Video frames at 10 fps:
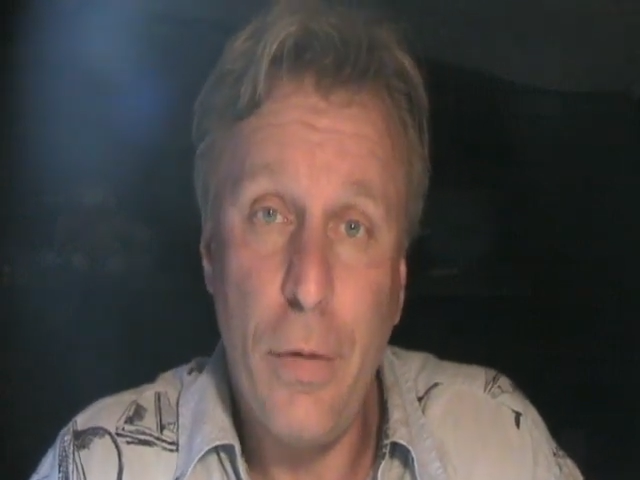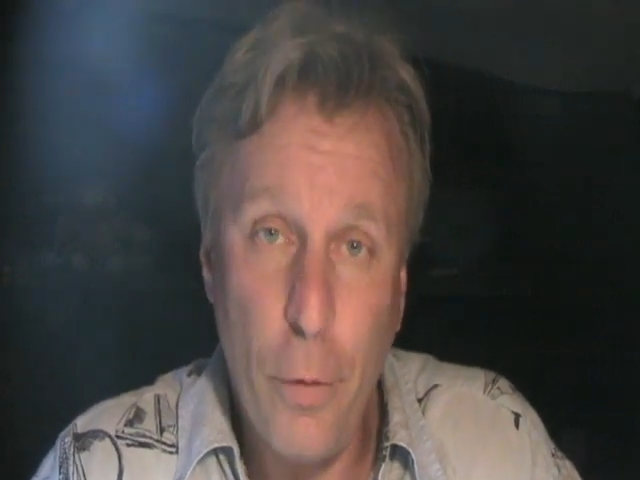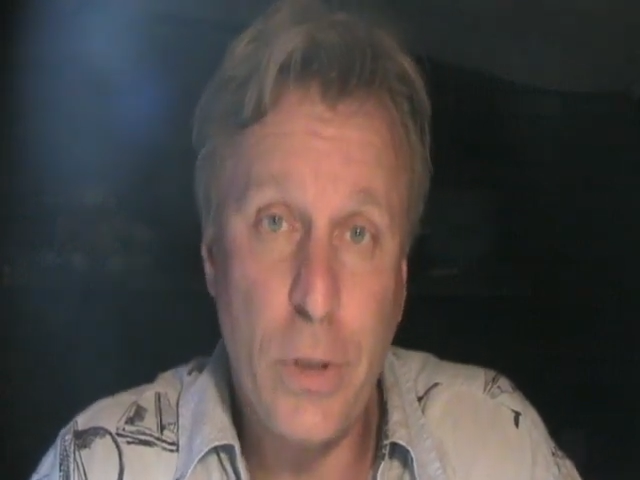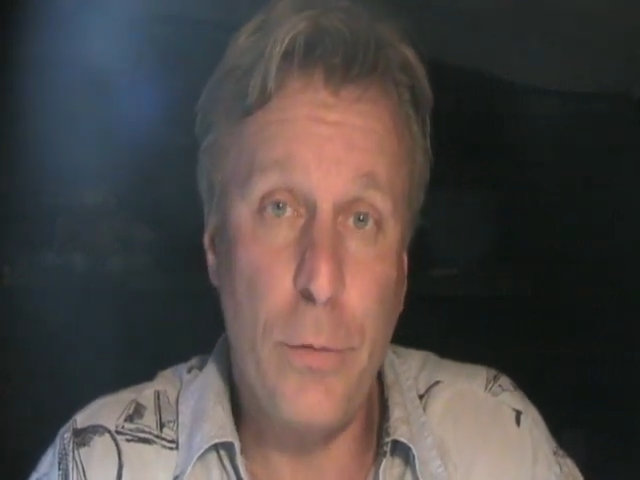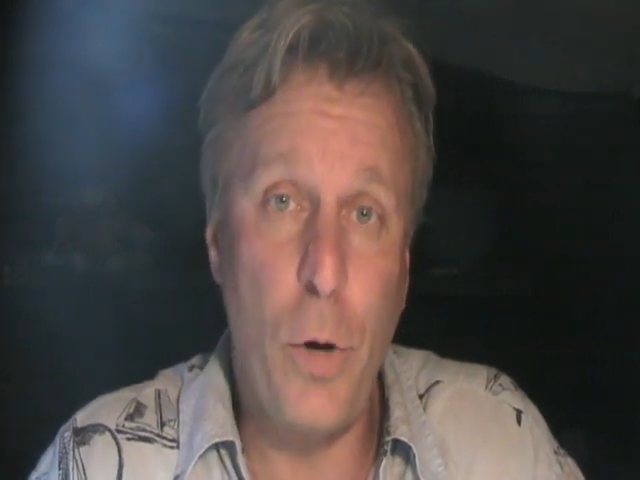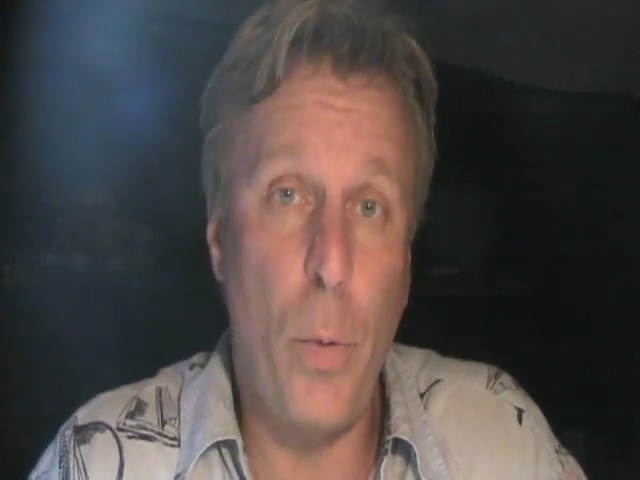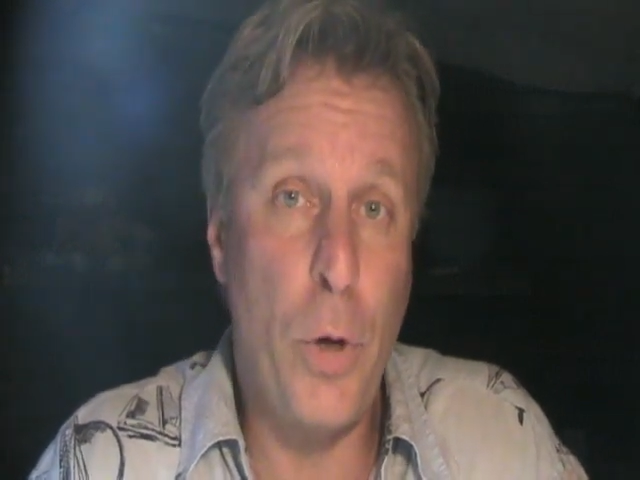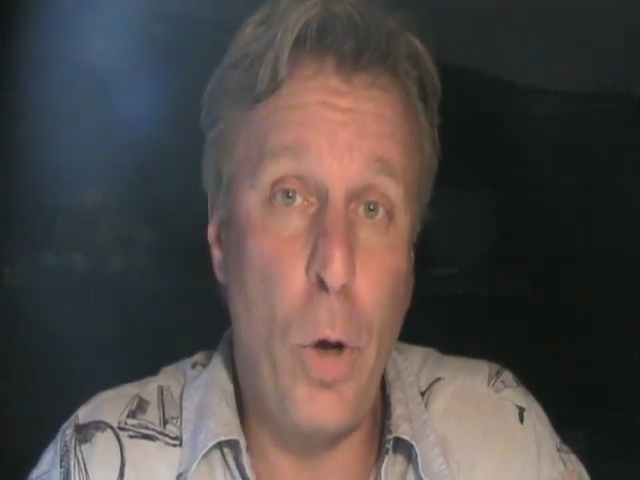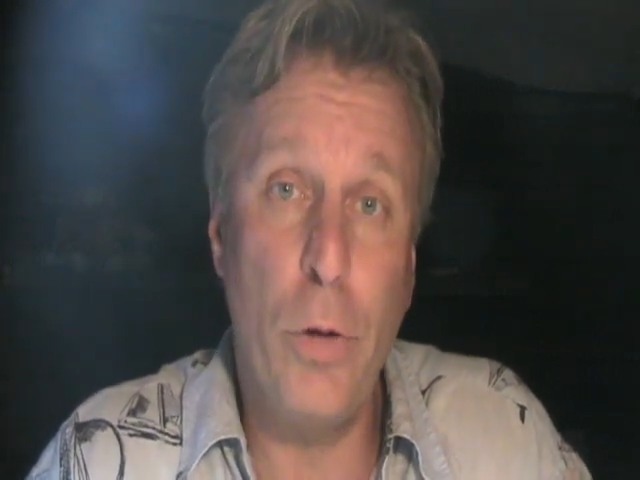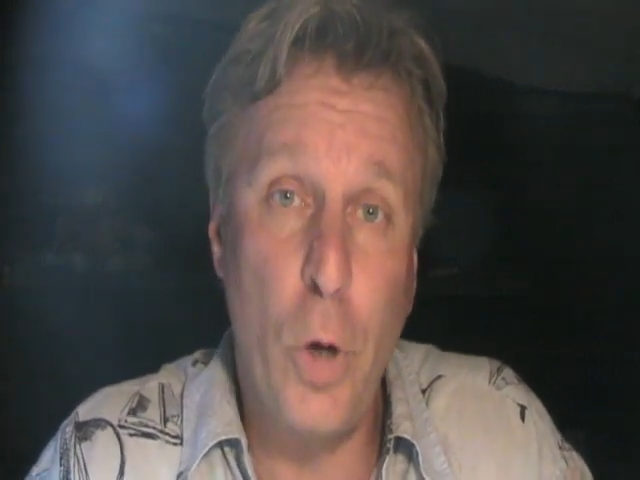First of all,
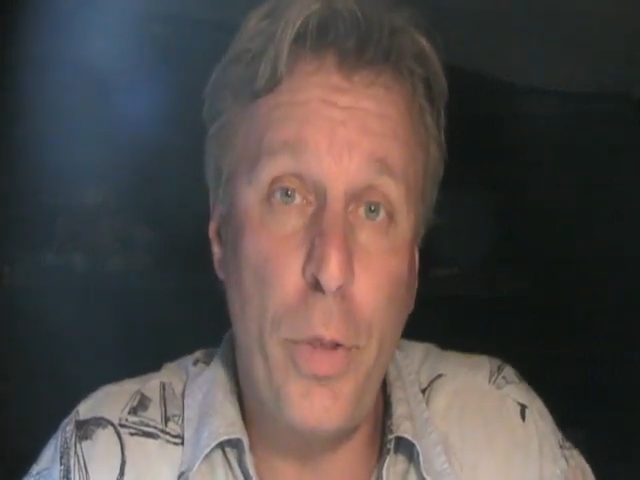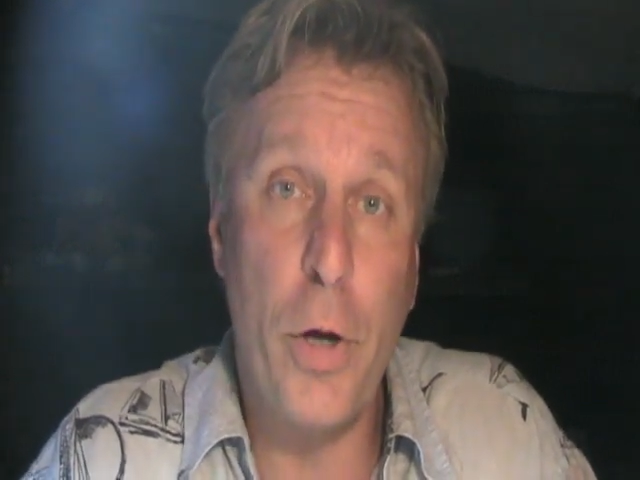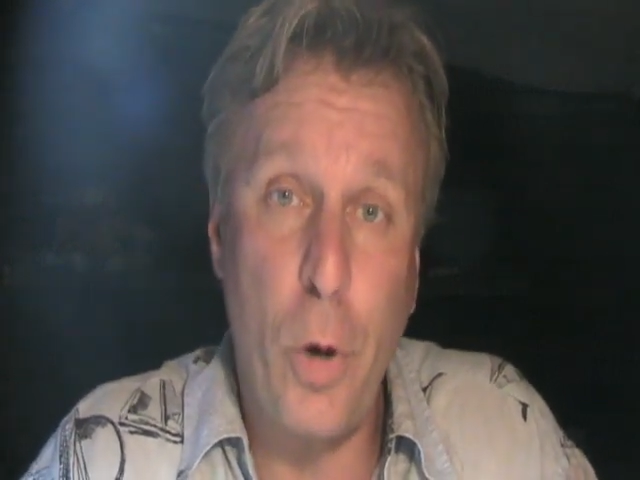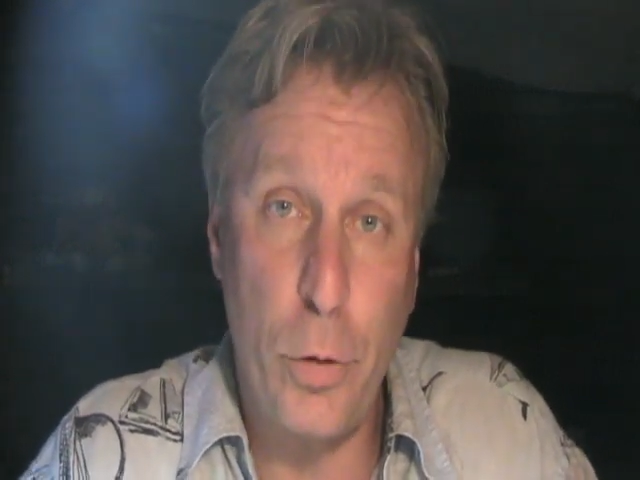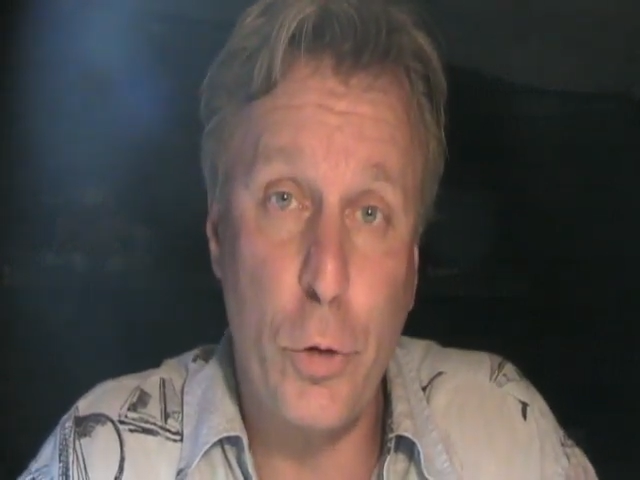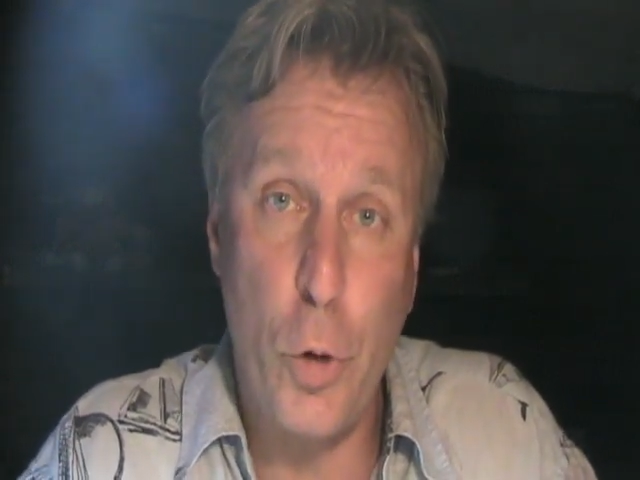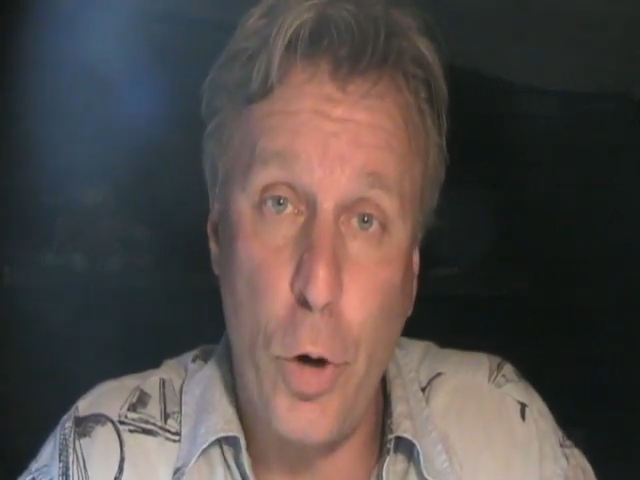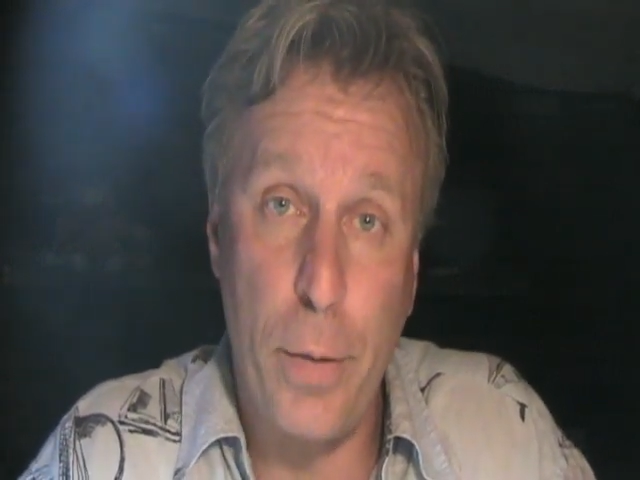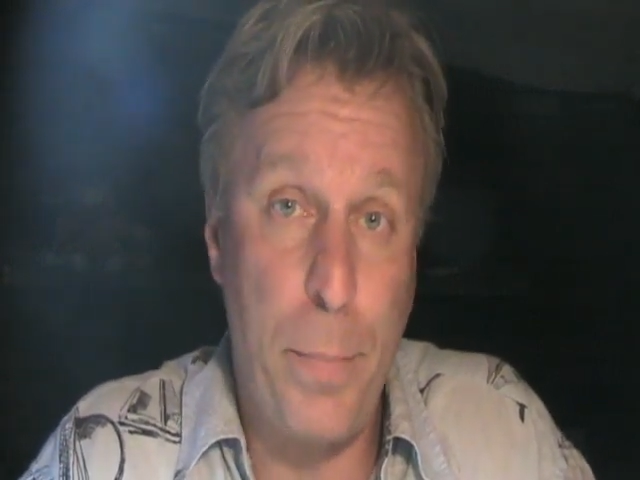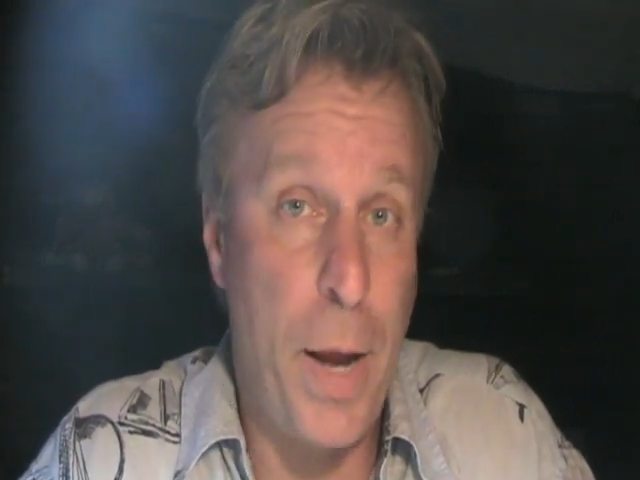we all know that Coach's
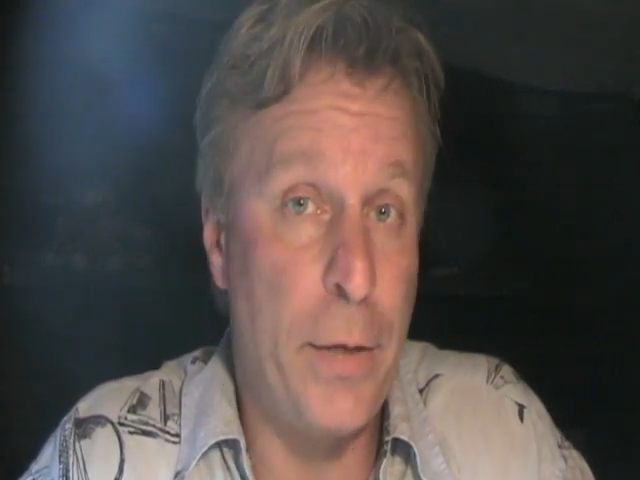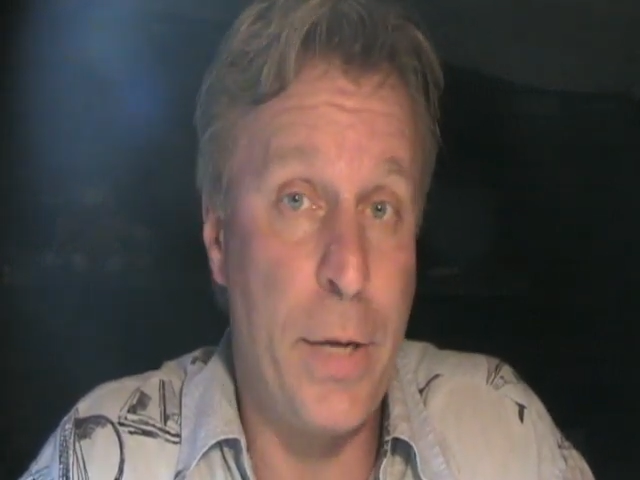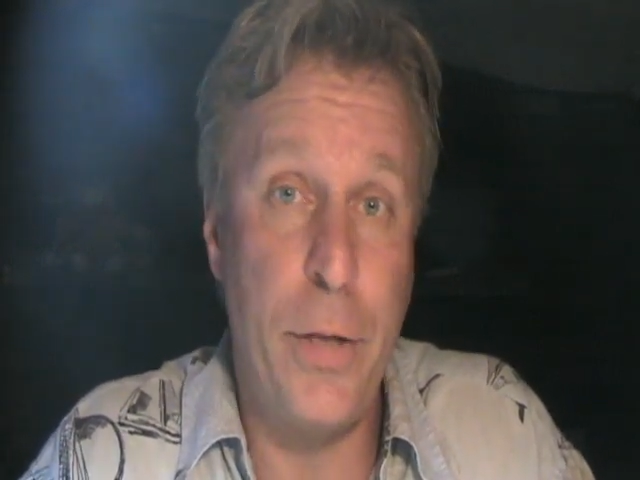Corner pays